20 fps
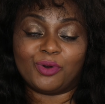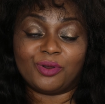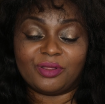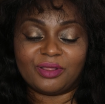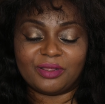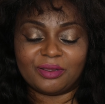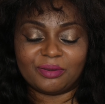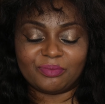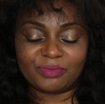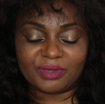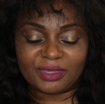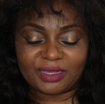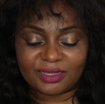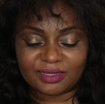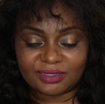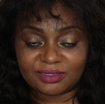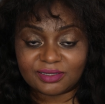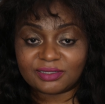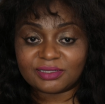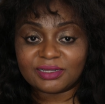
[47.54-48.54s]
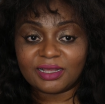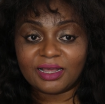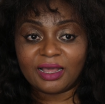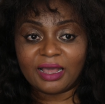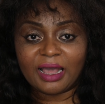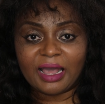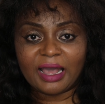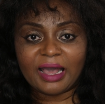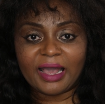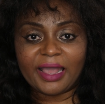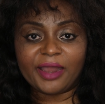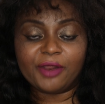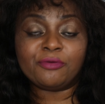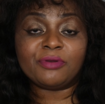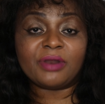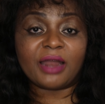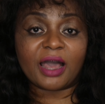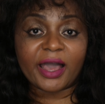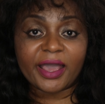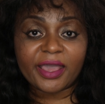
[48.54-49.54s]
bought them because I
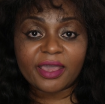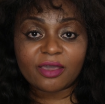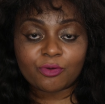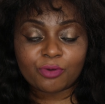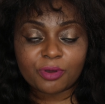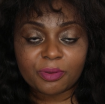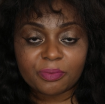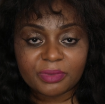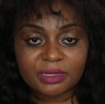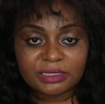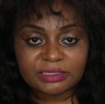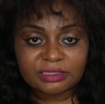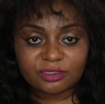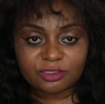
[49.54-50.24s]
don't hire equipment.